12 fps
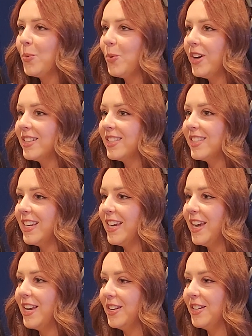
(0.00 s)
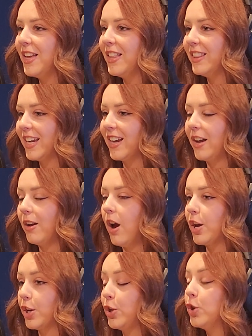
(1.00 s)
I worked in like
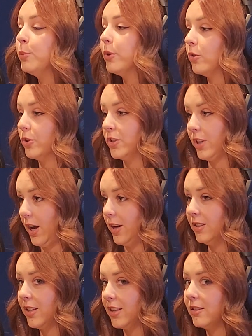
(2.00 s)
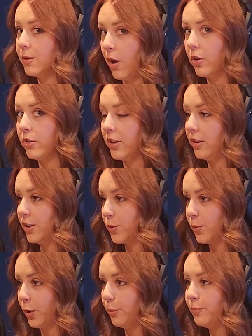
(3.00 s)
a cubicle size, smaller than
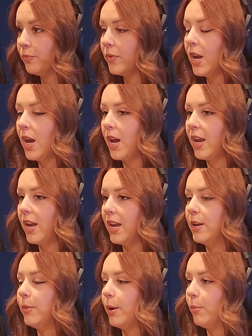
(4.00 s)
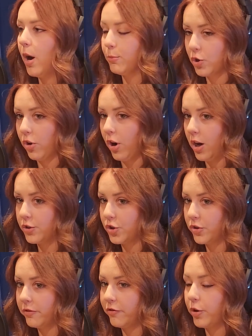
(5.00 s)
this room, in my mom's
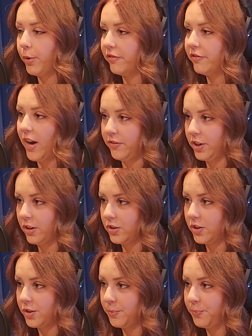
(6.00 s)
garage for about 5 years.